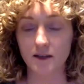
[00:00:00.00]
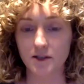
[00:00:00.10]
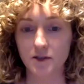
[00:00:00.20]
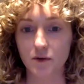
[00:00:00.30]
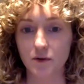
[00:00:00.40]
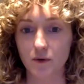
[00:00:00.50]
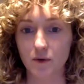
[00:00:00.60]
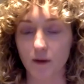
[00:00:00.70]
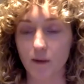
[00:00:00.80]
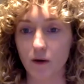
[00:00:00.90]
so
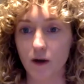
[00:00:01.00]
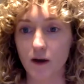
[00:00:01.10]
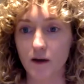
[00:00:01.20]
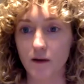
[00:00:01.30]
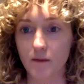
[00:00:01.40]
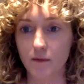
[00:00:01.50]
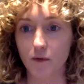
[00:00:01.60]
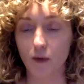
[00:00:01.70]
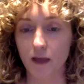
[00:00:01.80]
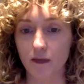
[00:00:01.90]
about um, the
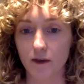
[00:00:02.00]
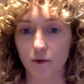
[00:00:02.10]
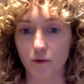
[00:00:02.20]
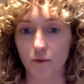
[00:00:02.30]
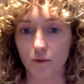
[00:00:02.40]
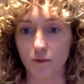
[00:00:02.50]
way that you